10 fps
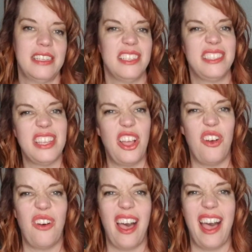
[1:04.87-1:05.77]

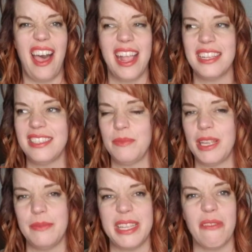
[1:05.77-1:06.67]
so I
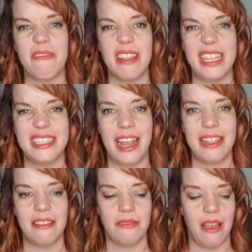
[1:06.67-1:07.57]
sometimes get really tight
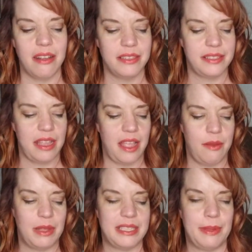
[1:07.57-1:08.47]
in the lungs,
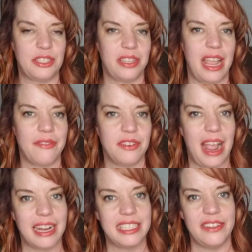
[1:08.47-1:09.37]
especially after
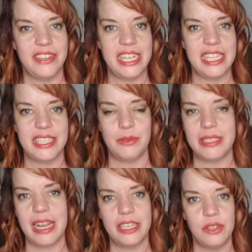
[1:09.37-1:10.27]
activities. I was
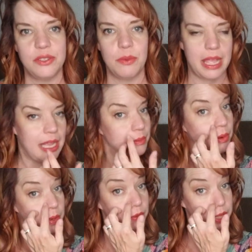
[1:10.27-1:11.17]
diagnosed with asthma
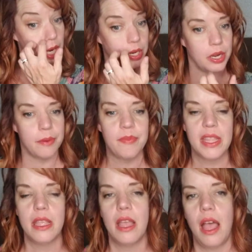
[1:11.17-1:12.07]
when I was younger,
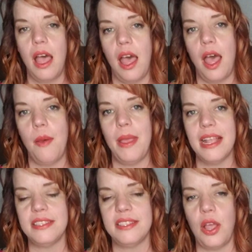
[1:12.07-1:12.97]

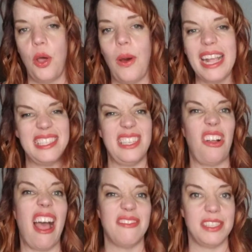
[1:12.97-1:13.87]
and so I still
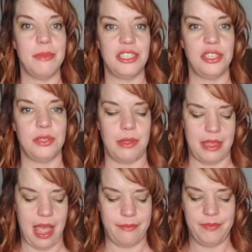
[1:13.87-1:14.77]
have some issues with
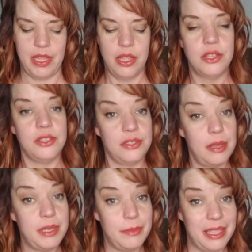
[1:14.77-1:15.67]
that. So
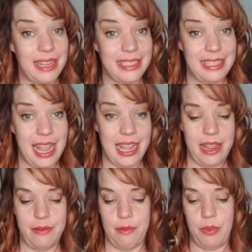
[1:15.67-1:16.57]
sometimes I like to take
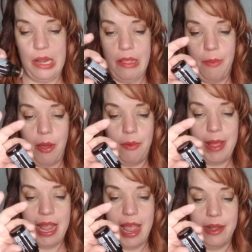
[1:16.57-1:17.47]
it, put it in the palm of my
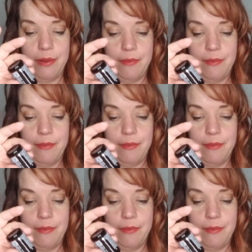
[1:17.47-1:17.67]
hand.